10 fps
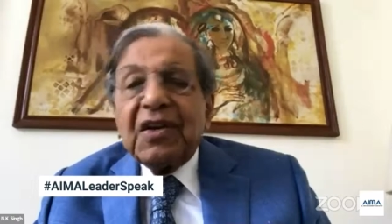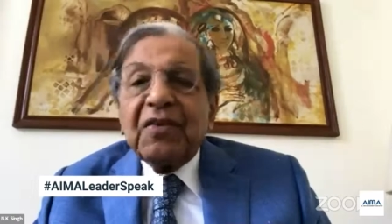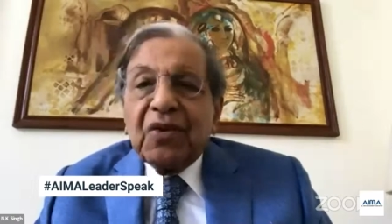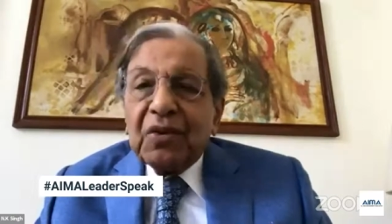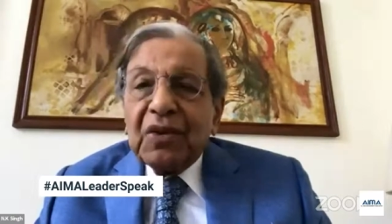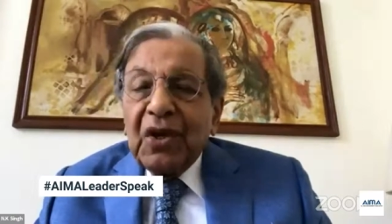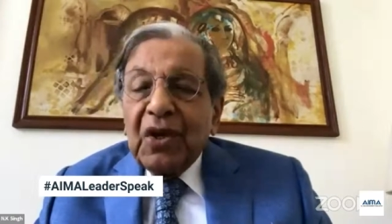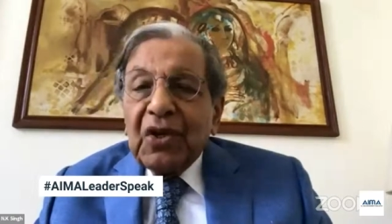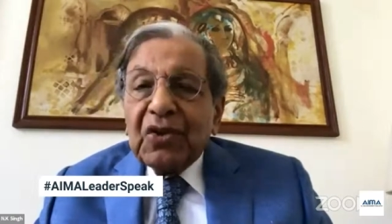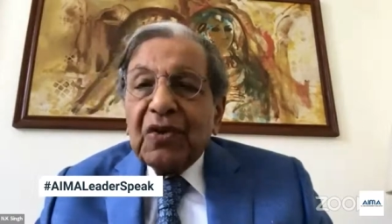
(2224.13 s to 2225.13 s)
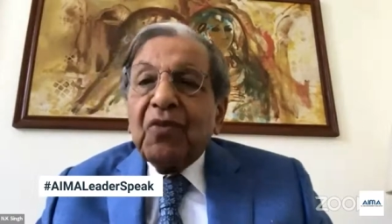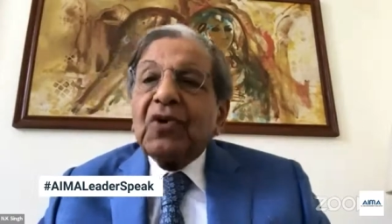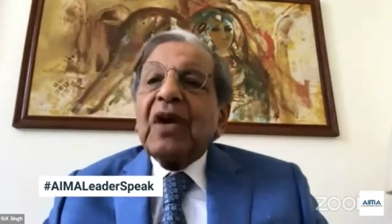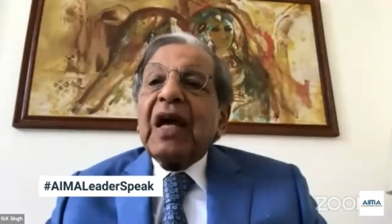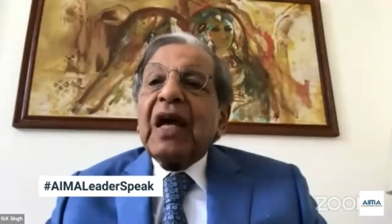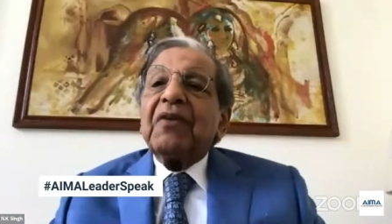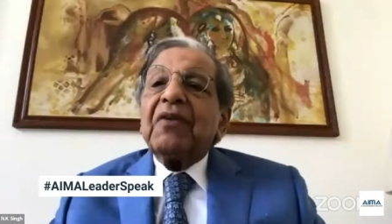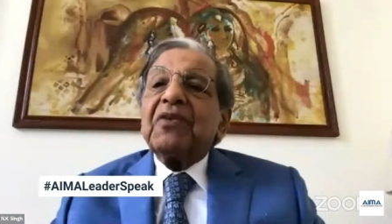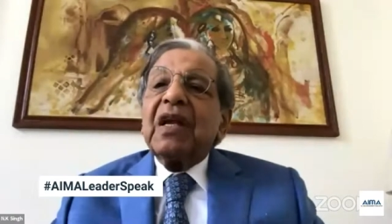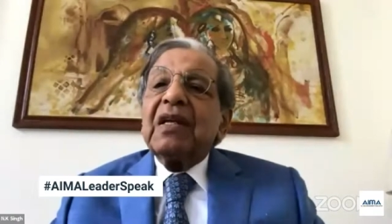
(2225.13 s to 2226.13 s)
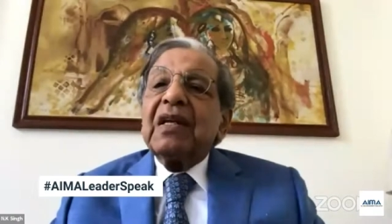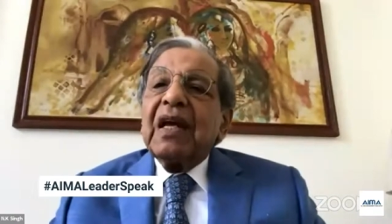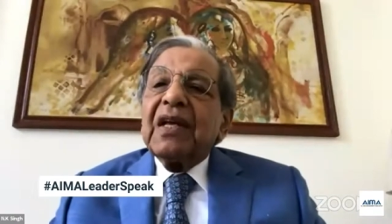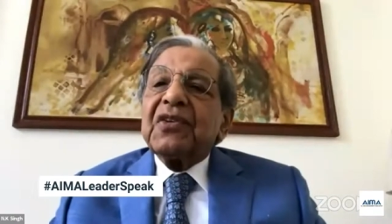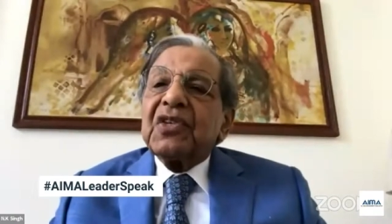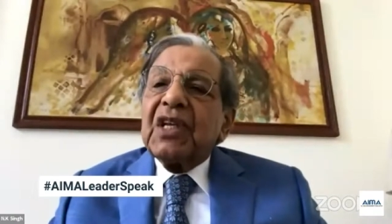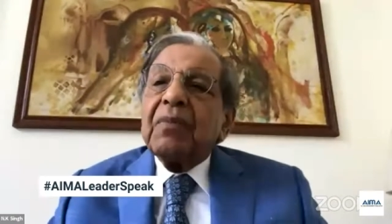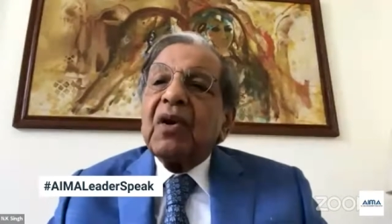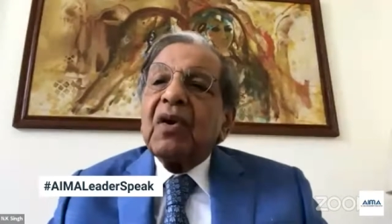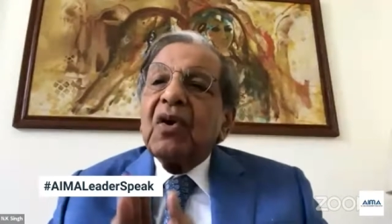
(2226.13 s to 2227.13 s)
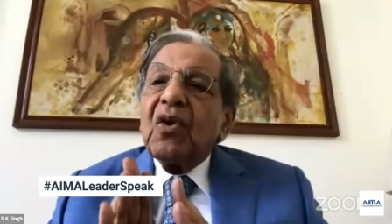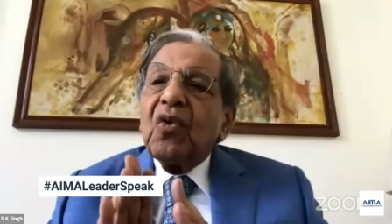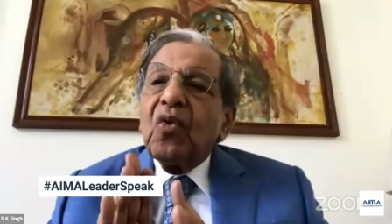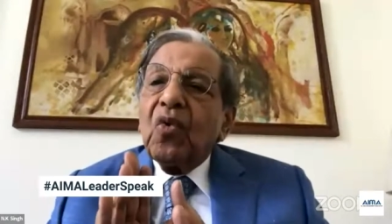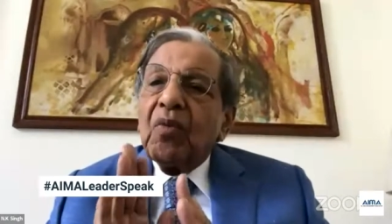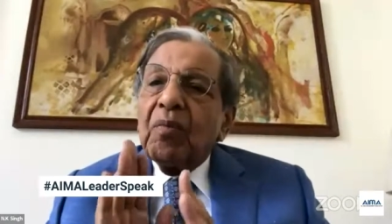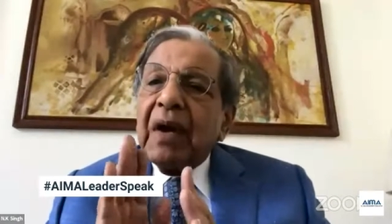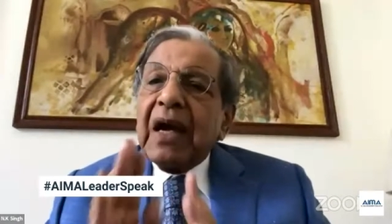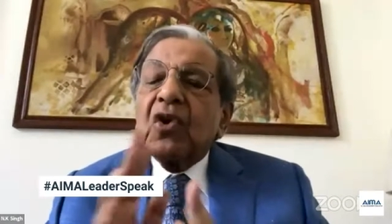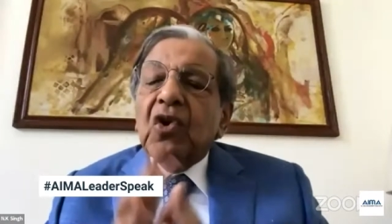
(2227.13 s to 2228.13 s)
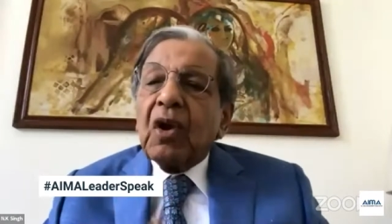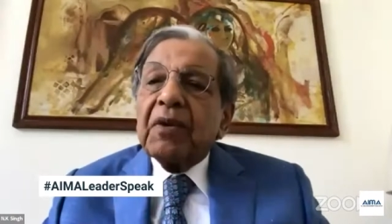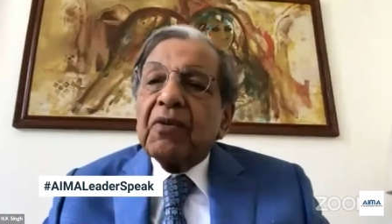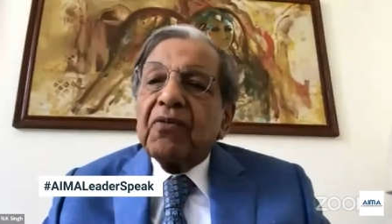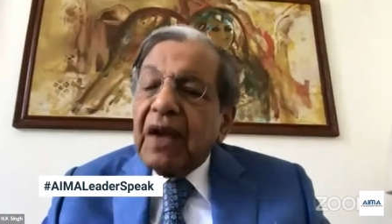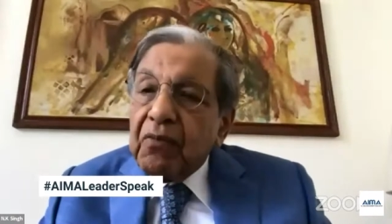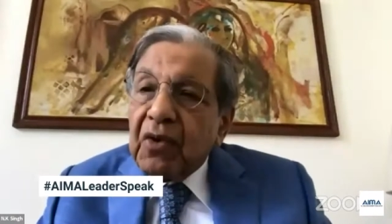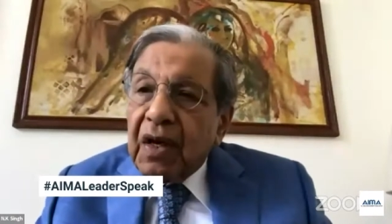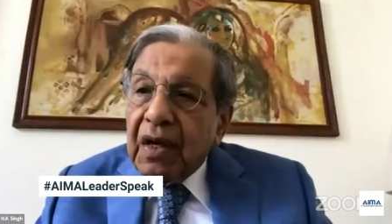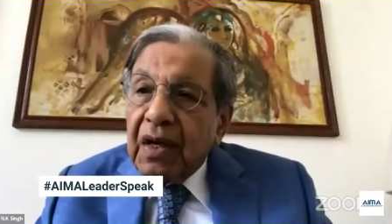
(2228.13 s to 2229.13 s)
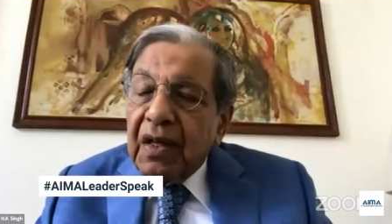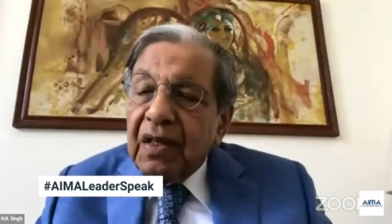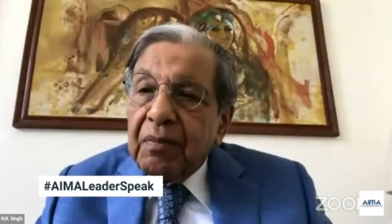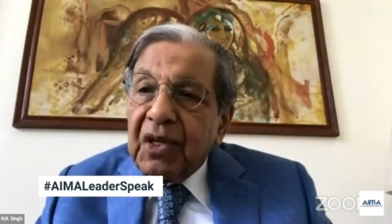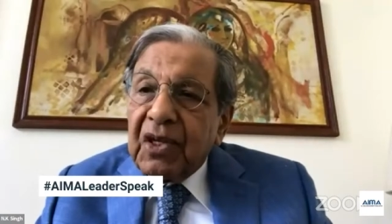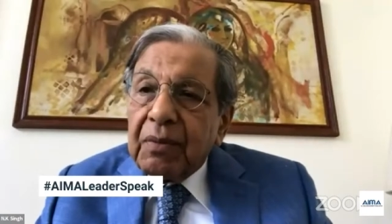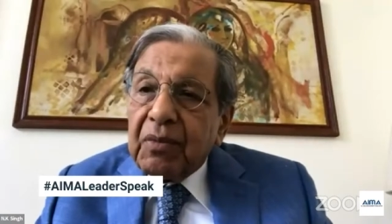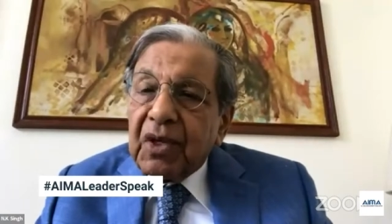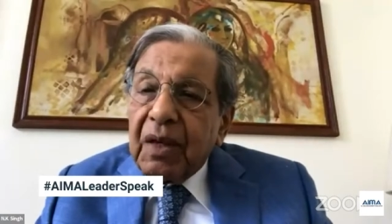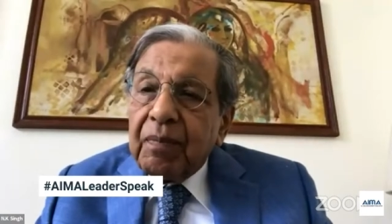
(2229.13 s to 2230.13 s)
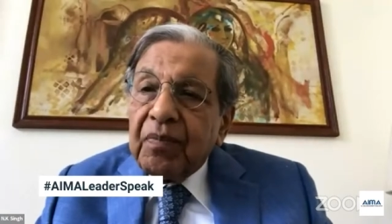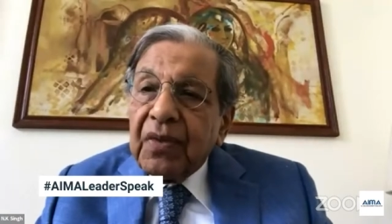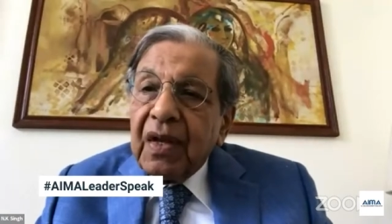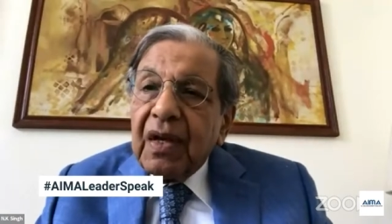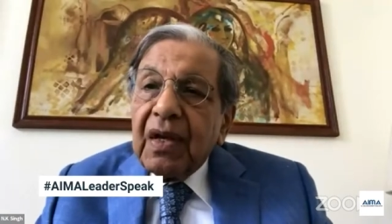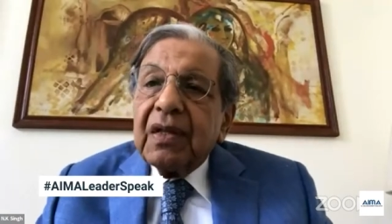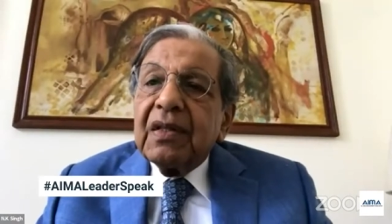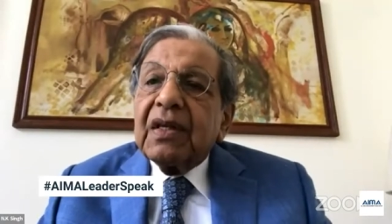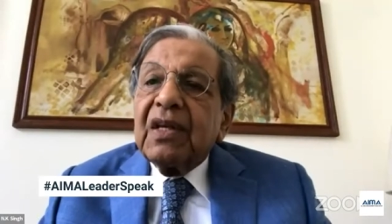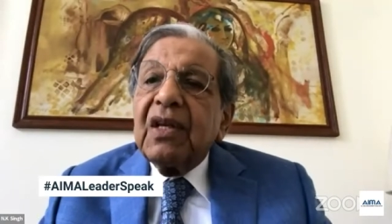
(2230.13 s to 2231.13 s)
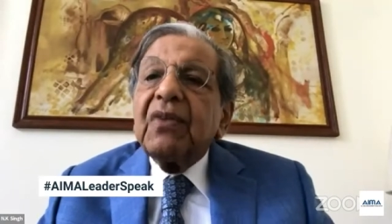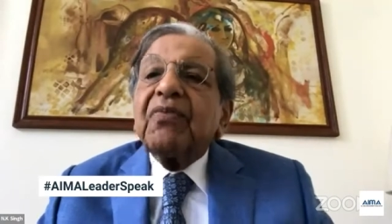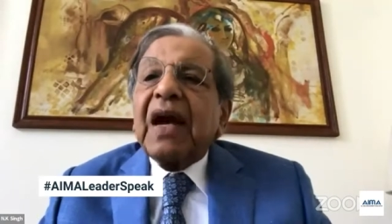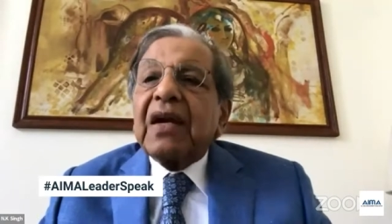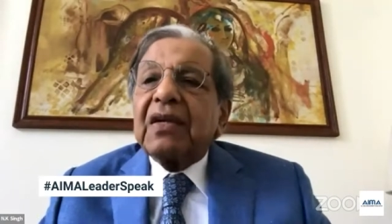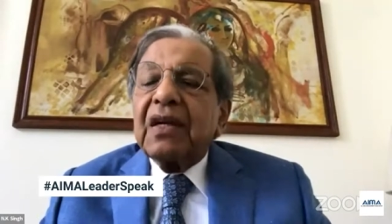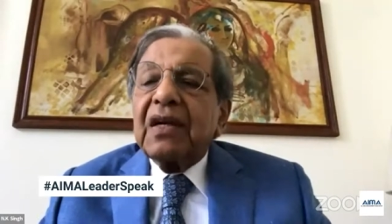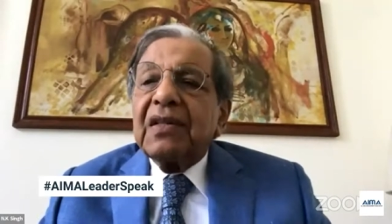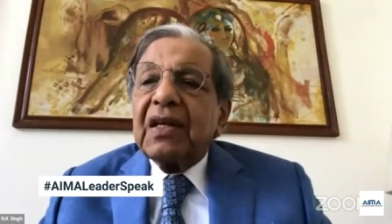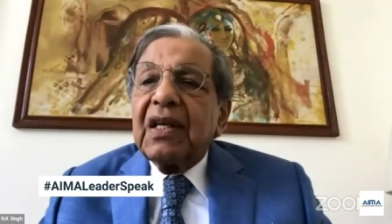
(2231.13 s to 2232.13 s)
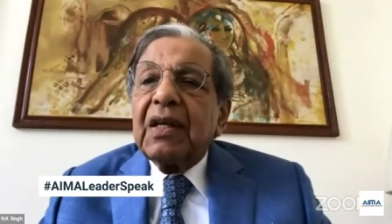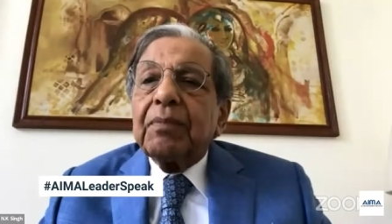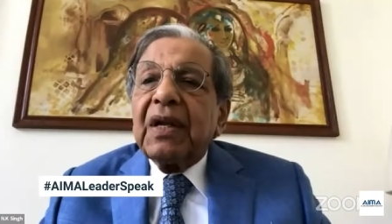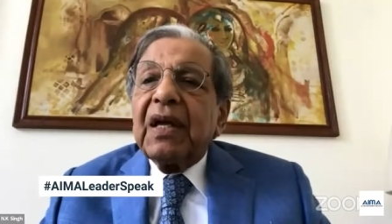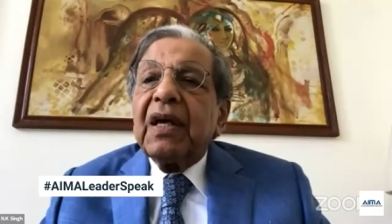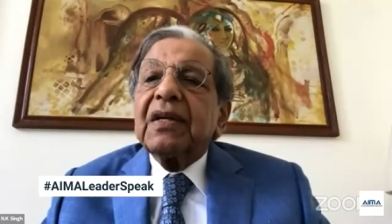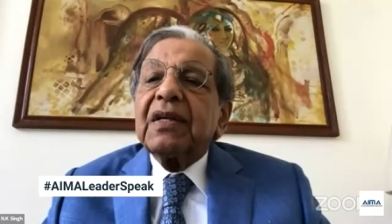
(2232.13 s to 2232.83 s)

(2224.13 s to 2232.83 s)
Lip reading: of growth. So you want to have really a stable macroeconomic framework in the medium term. Key factor in the key there,